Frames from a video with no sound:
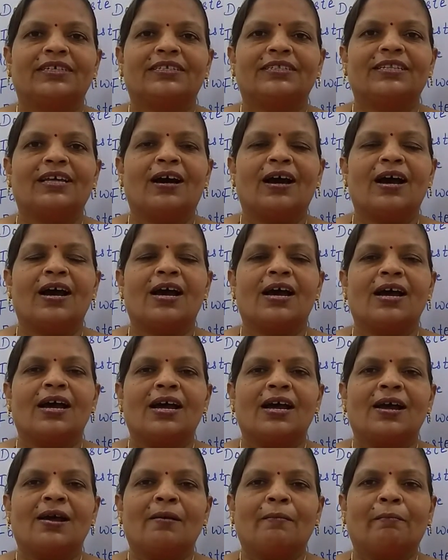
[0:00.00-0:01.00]
The
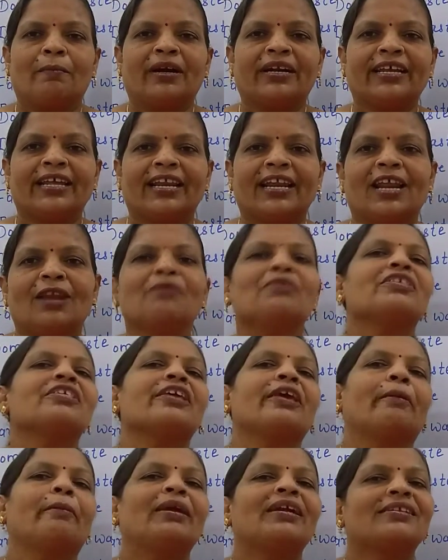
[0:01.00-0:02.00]
material which
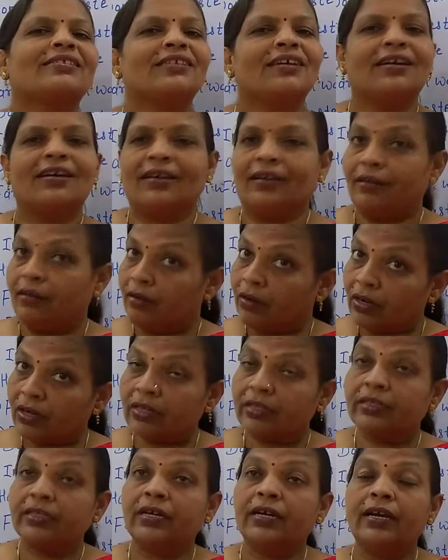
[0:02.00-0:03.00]
emits the
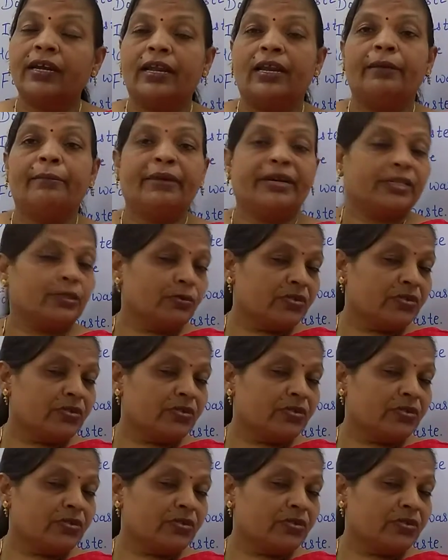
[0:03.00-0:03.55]
elements